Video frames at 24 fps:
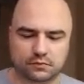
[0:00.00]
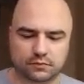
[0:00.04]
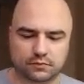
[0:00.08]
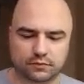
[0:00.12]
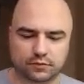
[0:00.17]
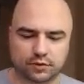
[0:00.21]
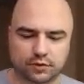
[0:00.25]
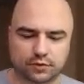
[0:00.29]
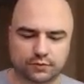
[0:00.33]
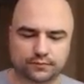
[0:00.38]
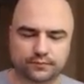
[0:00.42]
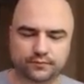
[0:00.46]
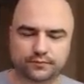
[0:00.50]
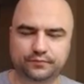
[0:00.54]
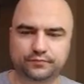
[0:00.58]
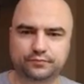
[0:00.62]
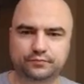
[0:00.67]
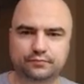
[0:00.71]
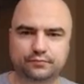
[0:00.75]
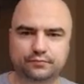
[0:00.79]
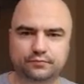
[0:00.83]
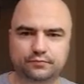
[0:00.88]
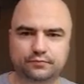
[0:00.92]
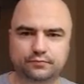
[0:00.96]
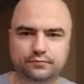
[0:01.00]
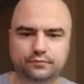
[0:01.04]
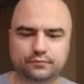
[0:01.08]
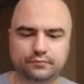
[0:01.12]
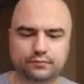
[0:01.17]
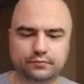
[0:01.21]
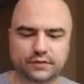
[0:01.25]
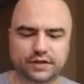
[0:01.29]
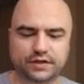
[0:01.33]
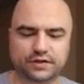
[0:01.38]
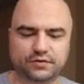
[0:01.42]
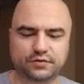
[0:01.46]
Well,
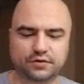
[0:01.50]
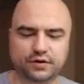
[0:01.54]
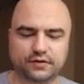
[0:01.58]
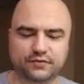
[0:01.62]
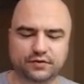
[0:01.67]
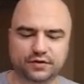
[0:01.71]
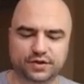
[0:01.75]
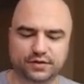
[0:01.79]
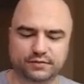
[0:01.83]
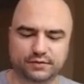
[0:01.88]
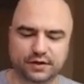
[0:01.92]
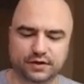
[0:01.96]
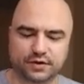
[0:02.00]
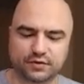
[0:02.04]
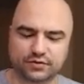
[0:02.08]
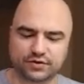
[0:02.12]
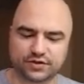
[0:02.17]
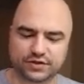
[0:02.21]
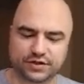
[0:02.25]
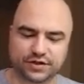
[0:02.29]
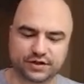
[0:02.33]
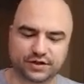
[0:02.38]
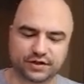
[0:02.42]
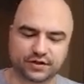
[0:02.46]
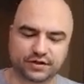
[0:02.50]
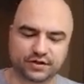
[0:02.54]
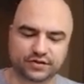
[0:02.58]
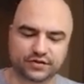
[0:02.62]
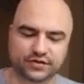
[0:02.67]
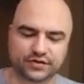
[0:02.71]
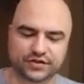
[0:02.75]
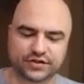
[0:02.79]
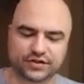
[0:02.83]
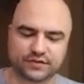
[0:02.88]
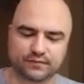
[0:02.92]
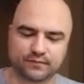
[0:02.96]
they do have the tomatoes and the
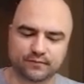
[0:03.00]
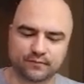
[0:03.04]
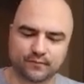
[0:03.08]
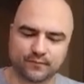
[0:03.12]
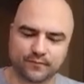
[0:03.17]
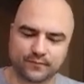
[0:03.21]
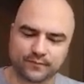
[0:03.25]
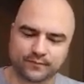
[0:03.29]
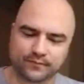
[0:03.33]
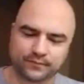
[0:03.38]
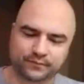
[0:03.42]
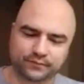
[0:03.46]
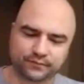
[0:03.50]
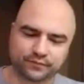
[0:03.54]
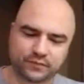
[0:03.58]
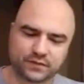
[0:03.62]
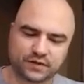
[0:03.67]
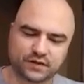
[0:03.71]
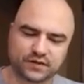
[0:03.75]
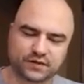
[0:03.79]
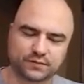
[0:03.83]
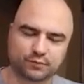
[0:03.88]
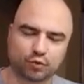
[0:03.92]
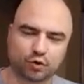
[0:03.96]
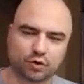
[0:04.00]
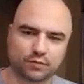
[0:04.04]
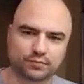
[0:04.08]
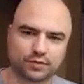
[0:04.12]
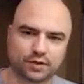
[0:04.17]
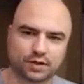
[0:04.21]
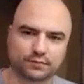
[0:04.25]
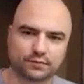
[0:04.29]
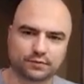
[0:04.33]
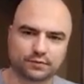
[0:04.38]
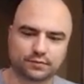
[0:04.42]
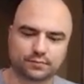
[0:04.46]
onions, sport
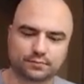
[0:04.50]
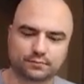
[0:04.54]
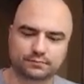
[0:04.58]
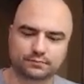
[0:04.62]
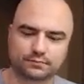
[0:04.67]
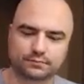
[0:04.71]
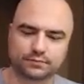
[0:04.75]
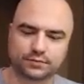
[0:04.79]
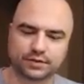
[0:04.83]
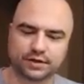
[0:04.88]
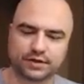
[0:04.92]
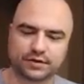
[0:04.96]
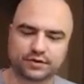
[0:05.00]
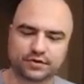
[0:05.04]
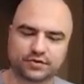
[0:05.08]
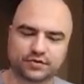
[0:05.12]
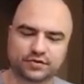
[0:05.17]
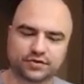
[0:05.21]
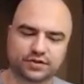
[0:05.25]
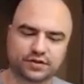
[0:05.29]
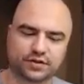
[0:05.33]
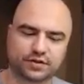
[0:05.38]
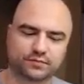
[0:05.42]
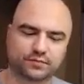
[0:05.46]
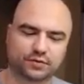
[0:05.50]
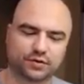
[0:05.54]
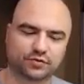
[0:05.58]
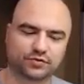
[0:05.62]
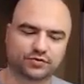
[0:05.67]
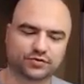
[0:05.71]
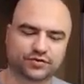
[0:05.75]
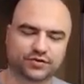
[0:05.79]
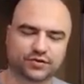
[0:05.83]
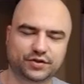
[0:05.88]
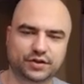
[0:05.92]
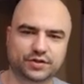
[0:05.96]
pepper, onions, and a pickle
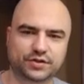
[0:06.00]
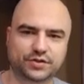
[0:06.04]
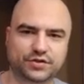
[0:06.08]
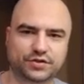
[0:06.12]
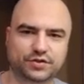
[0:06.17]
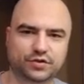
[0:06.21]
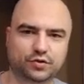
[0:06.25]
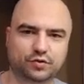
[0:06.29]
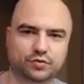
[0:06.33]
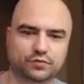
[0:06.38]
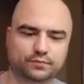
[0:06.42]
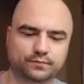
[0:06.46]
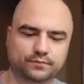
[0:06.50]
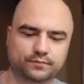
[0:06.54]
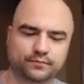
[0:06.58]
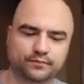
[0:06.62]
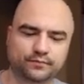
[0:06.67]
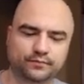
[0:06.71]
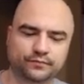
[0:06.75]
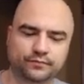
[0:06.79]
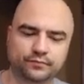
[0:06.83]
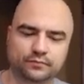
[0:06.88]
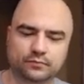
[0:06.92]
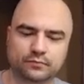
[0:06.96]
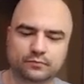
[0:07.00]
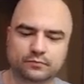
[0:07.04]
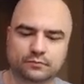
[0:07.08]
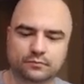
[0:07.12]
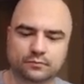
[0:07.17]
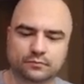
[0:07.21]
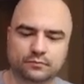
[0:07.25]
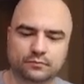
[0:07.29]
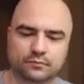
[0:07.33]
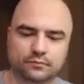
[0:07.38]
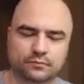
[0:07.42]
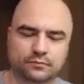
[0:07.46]
slice, so
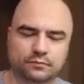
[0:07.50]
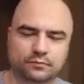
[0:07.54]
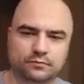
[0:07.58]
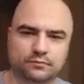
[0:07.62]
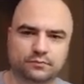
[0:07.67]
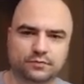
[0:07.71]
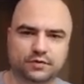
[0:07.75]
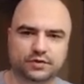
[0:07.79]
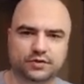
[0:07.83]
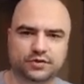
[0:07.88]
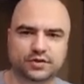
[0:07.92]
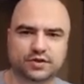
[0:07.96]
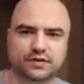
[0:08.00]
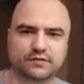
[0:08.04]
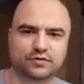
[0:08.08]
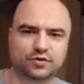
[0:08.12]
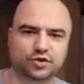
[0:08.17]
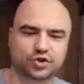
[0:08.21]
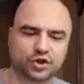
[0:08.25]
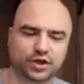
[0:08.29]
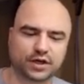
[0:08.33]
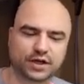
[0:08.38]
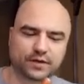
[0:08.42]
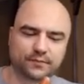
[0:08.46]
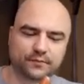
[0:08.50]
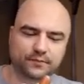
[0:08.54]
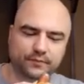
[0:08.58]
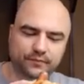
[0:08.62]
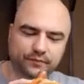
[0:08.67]
let's give it a shot.